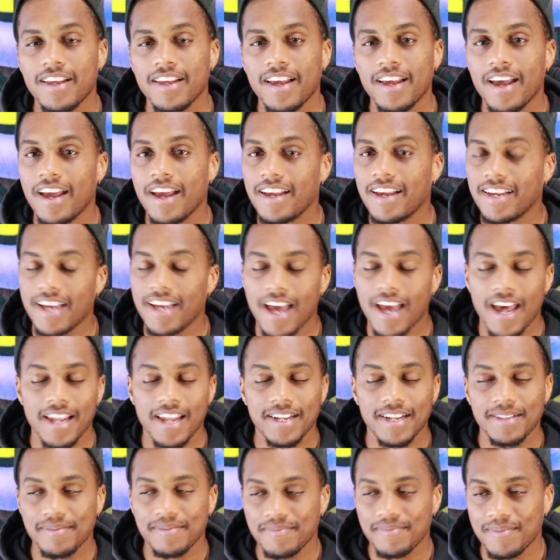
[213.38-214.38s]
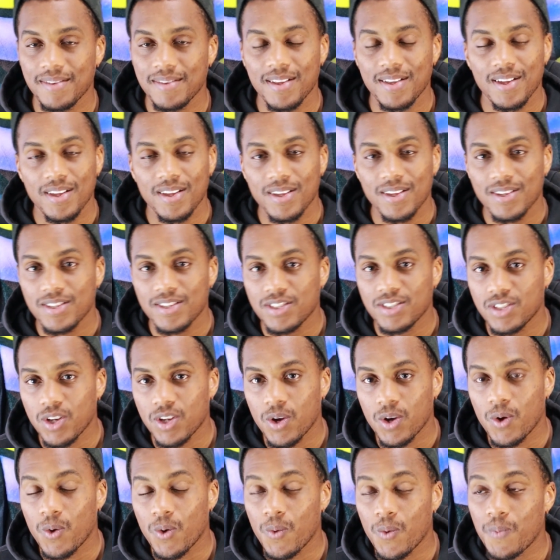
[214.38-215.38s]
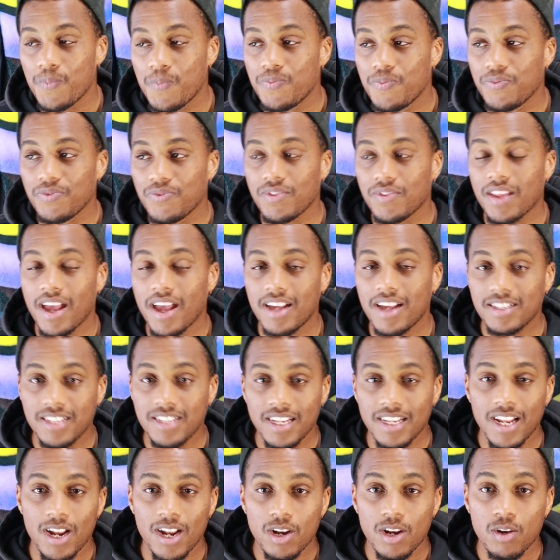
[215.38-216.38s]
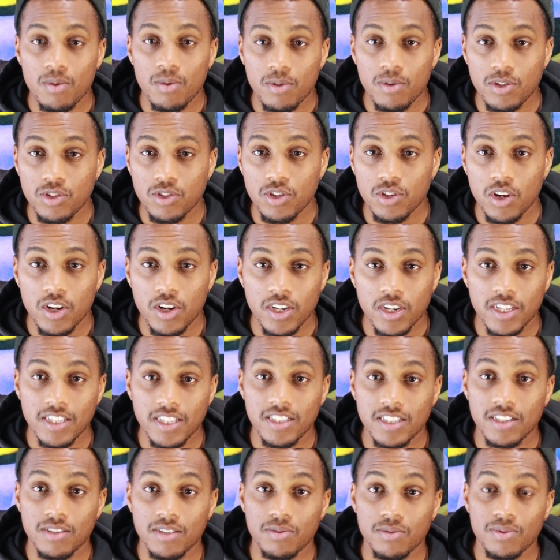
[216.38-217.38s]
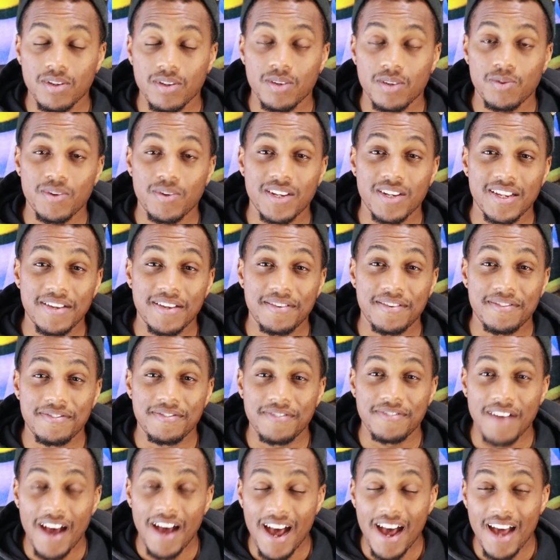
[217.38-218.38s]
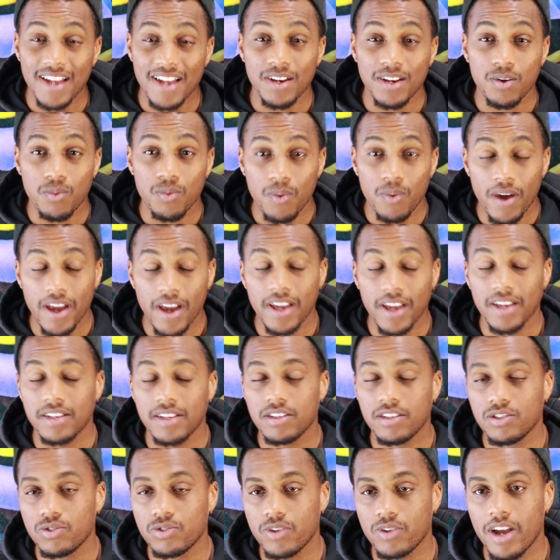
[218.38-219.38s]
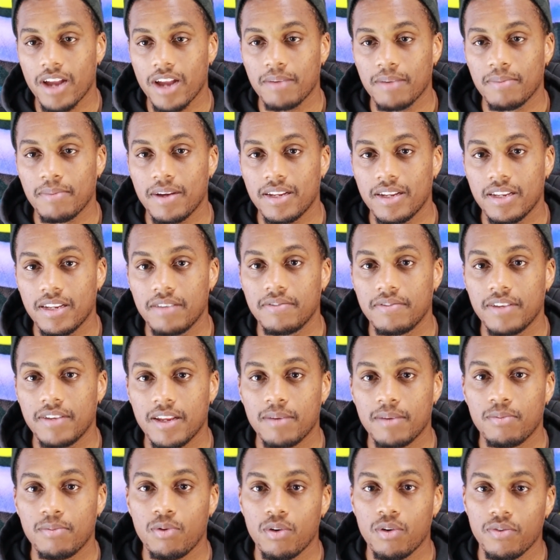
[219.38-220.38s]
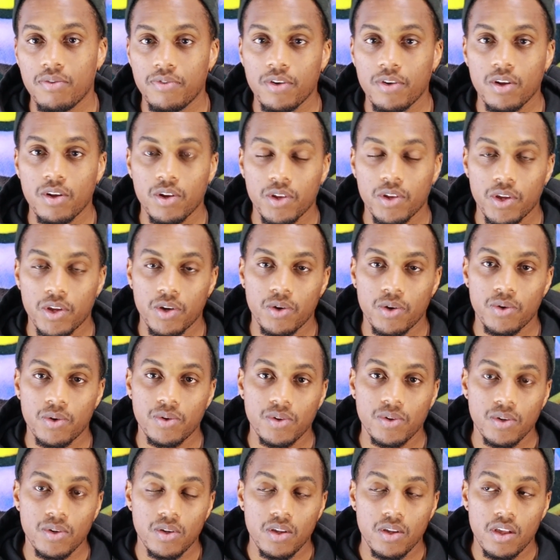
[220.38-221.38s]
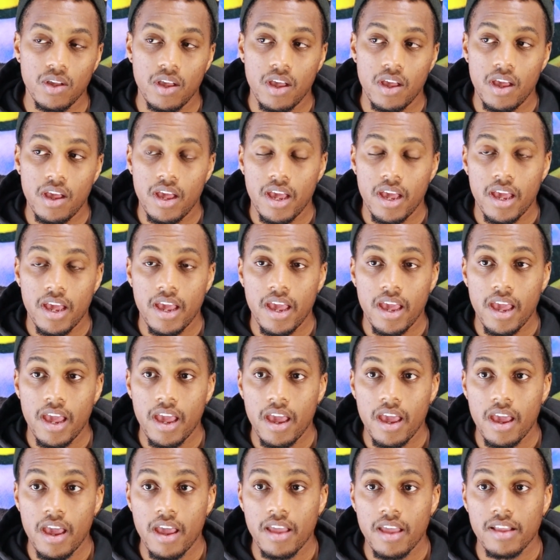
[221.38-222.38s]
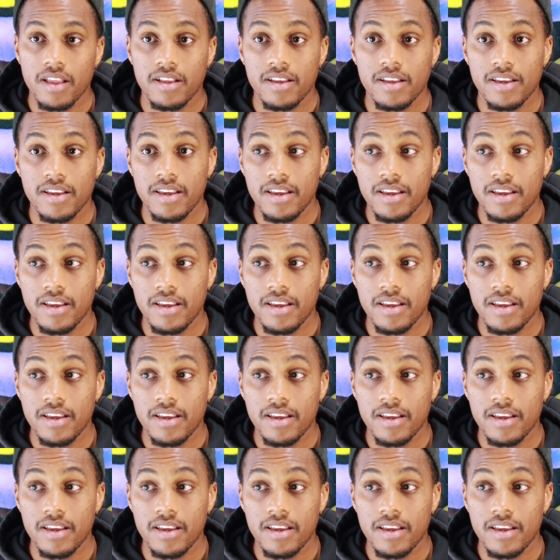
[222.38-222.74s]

it. So I set out on the journey to really find a way to track my dividend portfolio. And